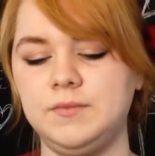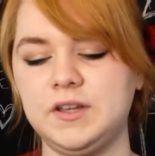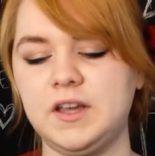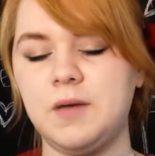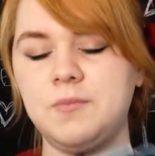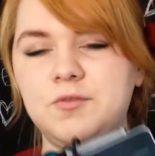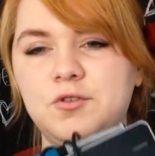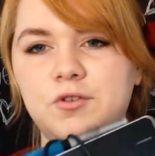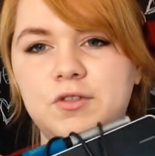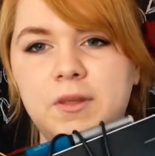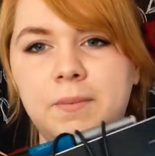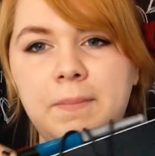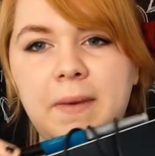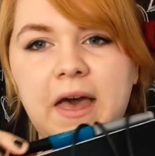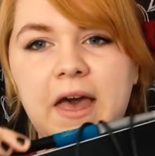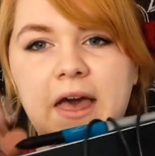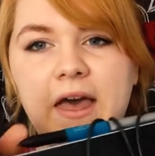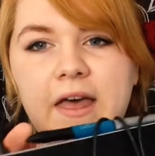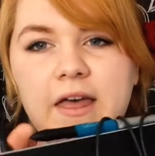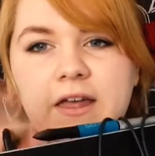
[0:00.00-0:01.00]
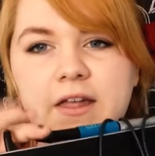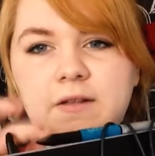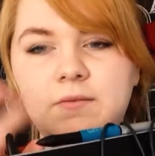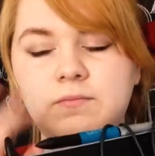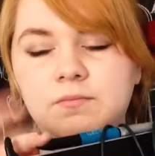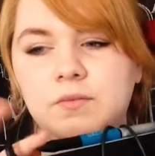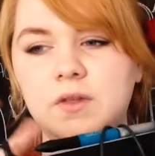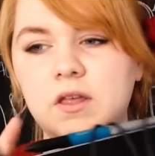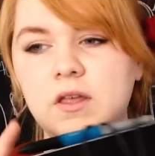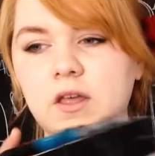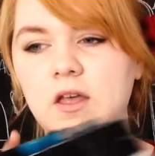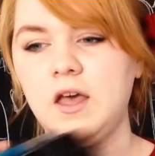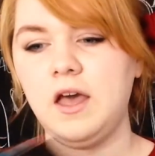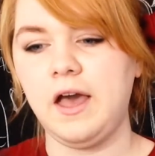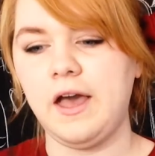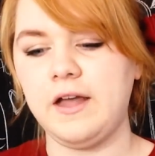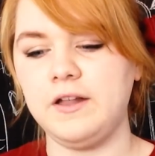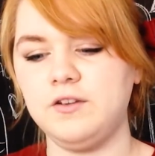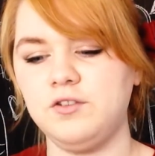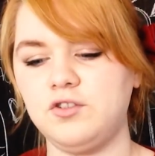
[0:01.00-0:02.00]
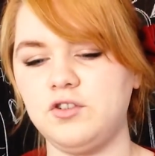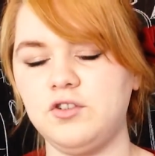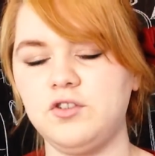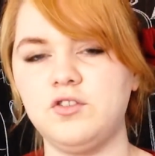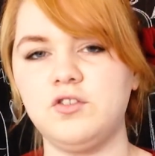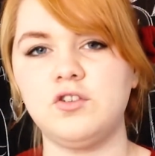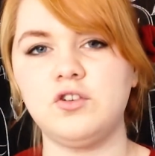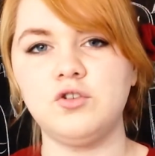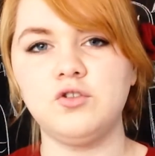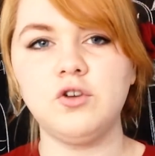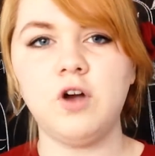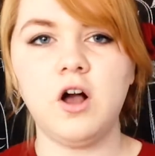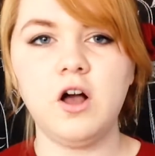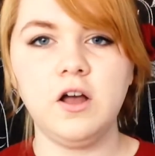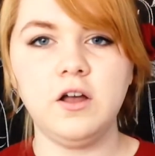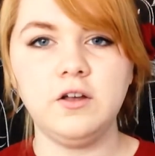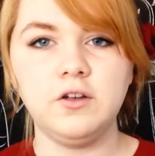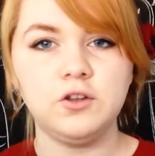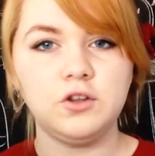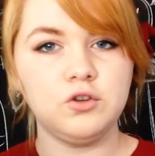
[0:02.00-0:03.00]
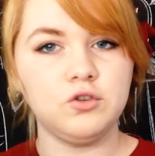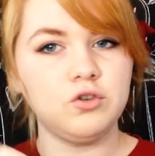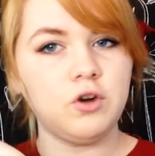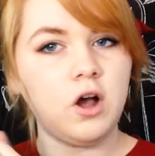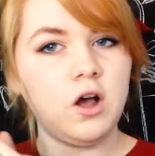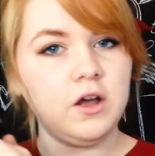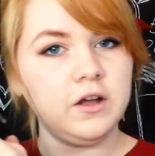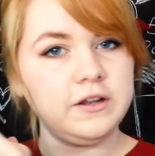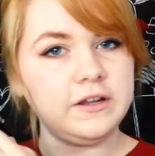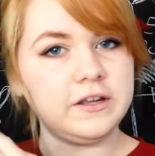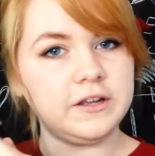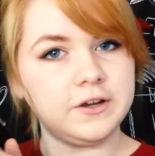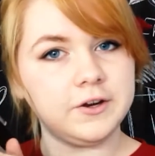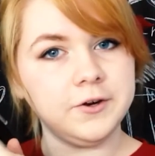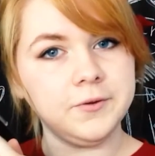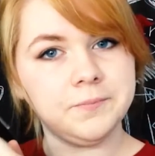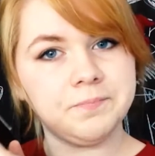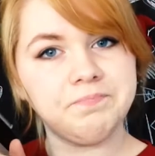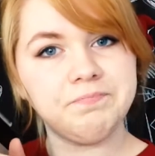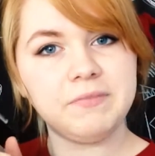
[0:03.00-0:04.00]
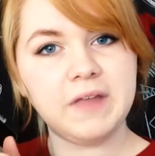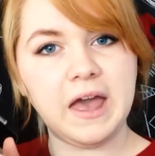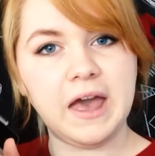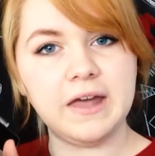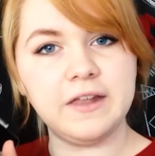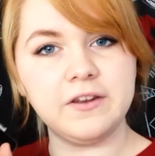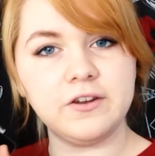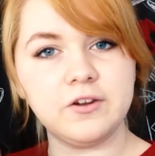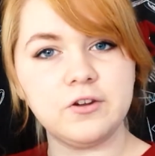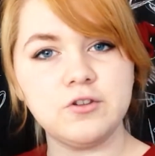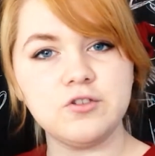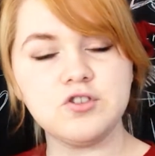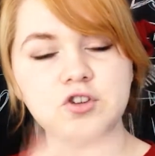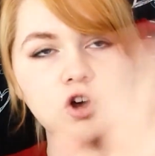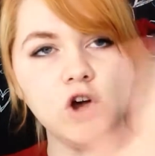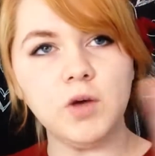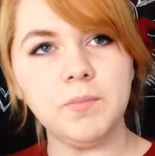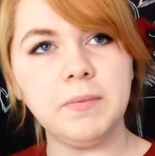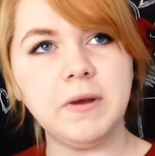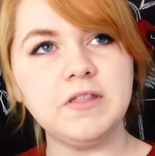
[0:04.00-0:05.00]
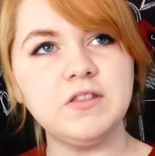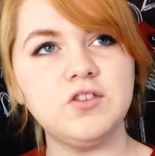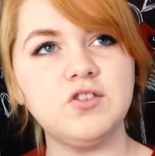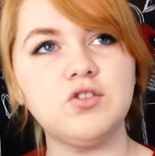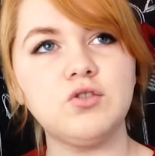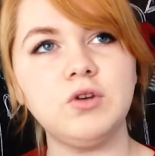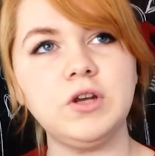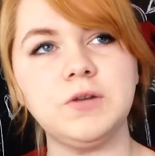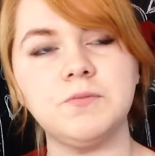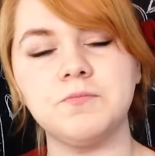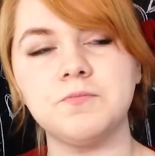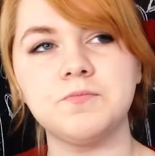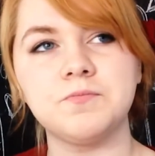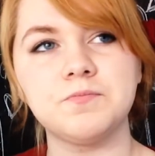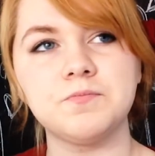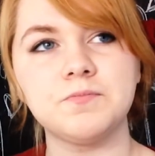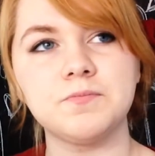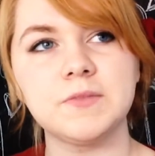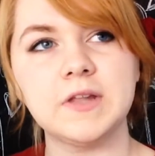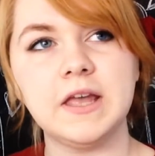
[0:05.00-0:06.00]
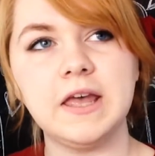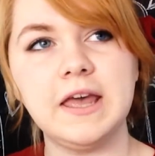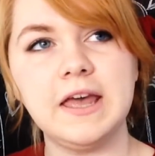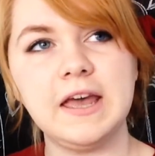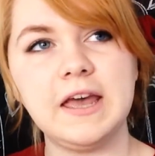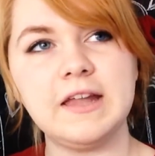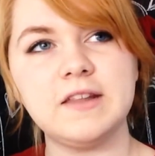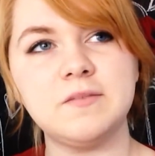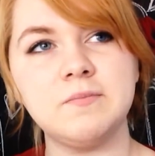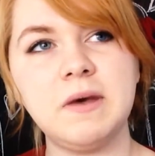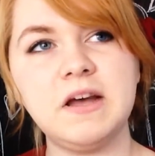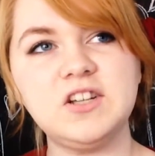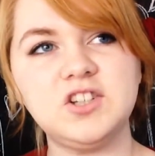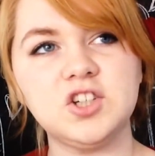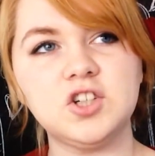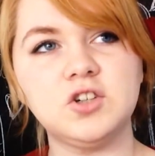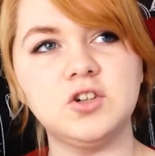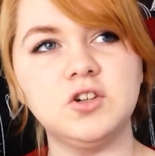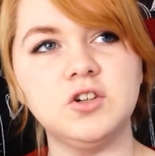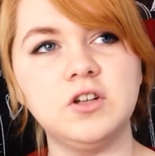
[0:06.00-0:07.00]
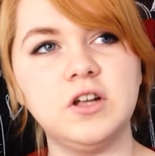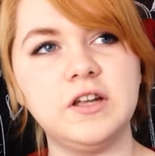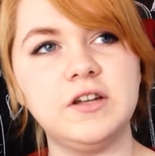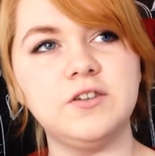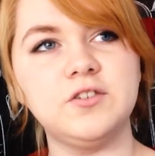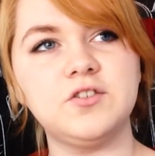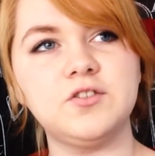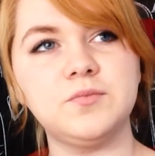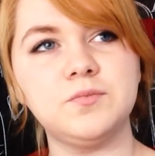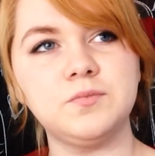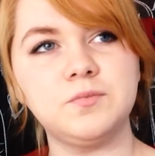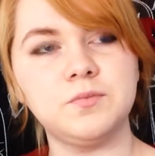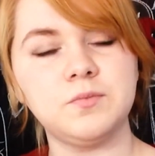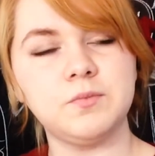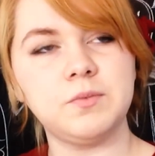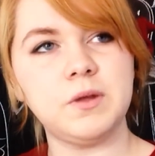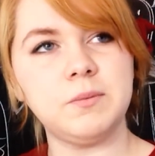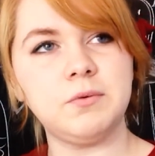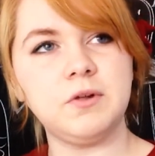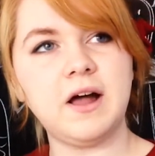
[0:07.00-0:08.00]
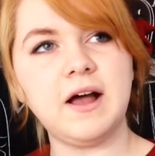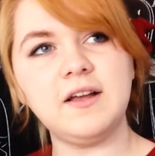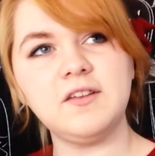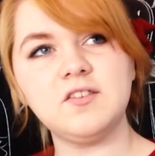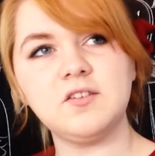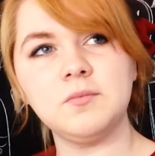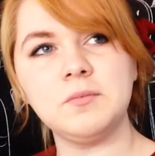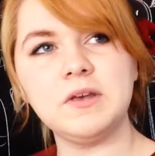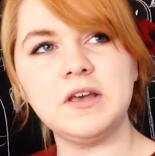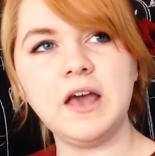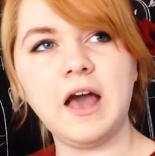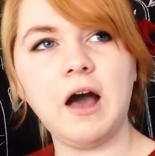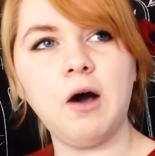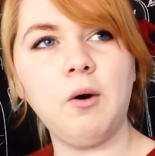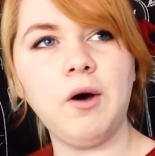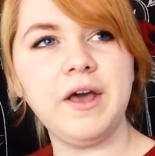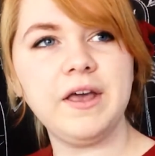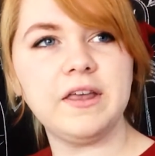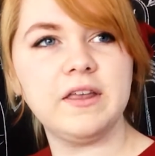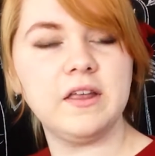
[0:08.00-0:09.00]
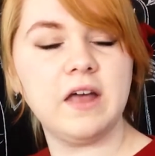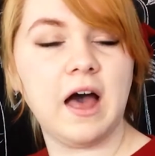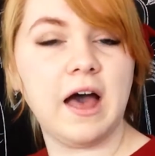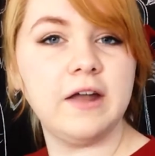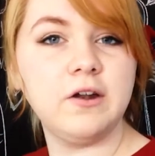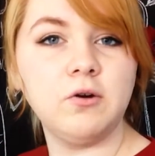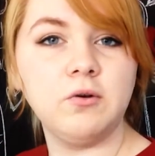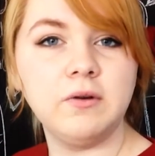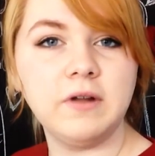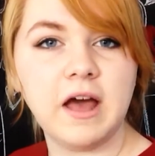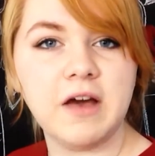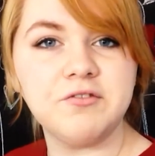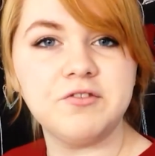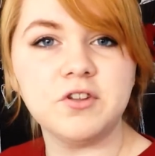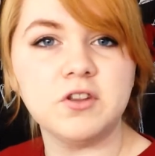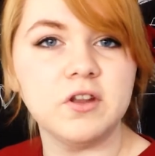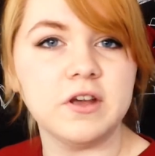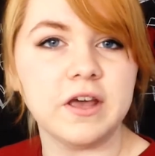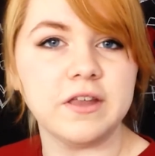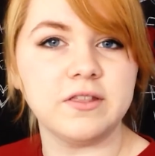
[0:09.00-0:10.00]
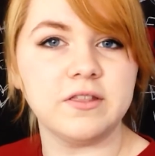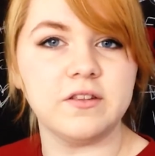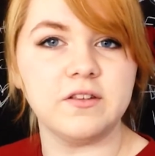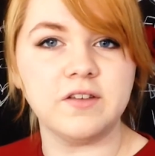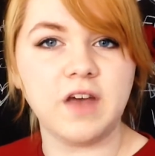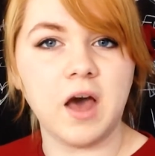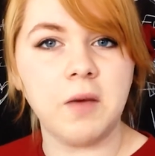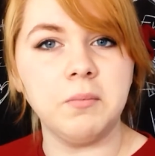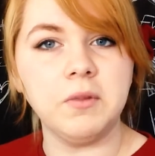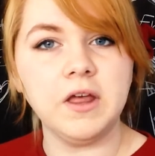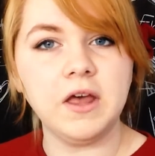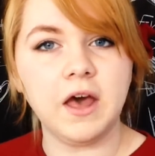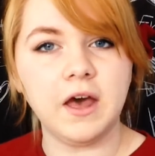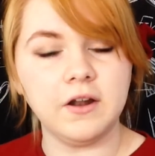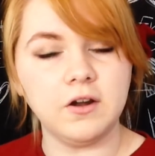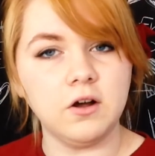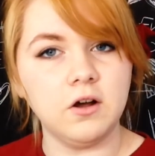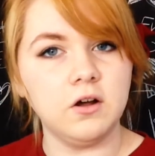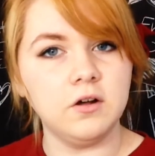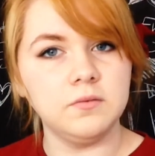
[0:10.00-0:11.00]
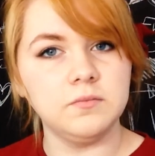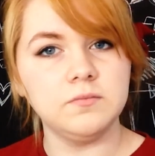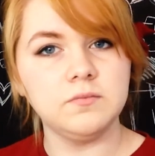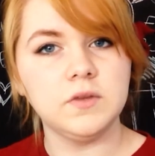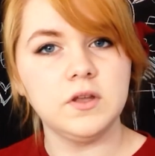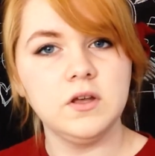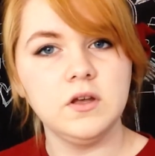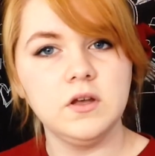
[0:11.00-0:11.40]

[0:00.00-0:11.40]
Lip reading: It comes with a pen, and you draw on here, and it'll show up on the screen. It's magical, and people ask me how I don't have to look at the tablet at all.